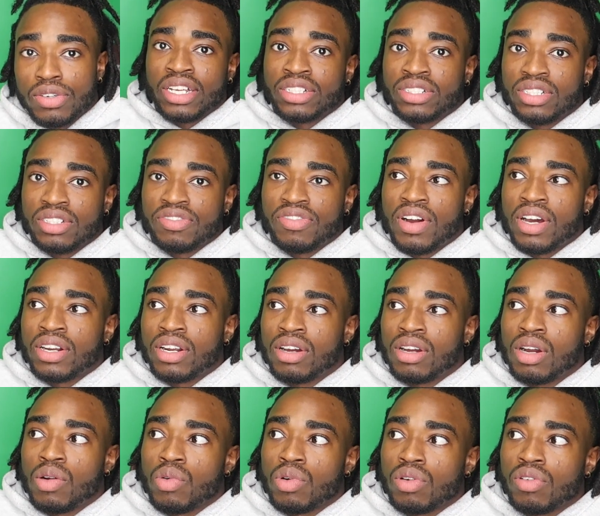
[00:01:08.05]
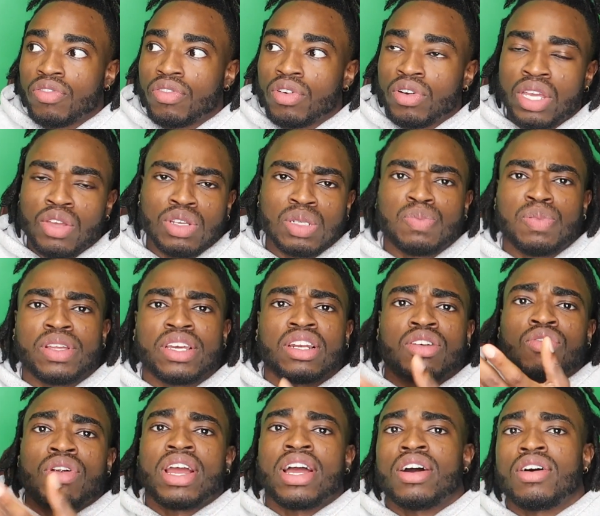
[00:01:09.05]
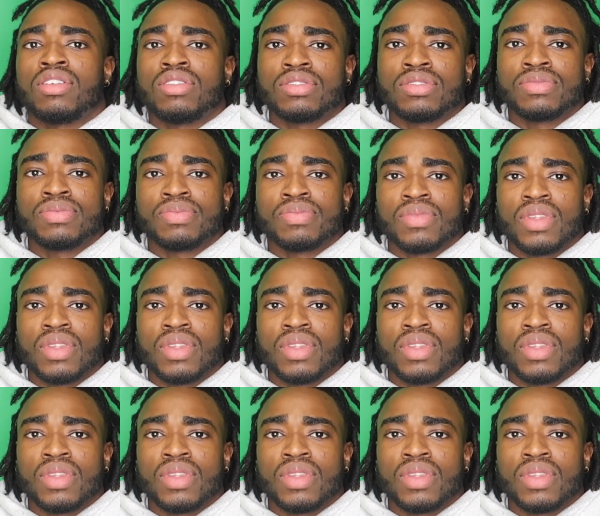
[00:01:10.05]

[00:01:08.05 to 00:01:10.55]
I guess she found out her worth, or he was playing around.